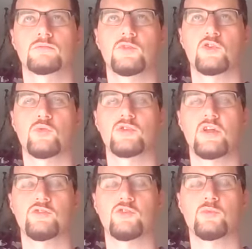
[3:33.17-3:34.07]
Notice which
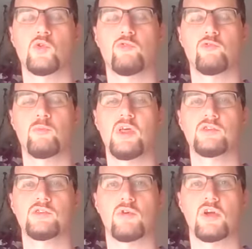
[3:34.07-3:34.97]
nostril is more open. For me,
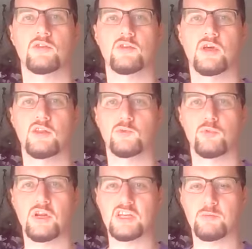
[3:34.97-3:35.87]
that's the right side. It's
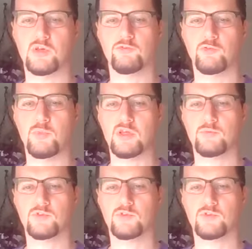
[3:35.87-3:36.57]
pretty typical for me.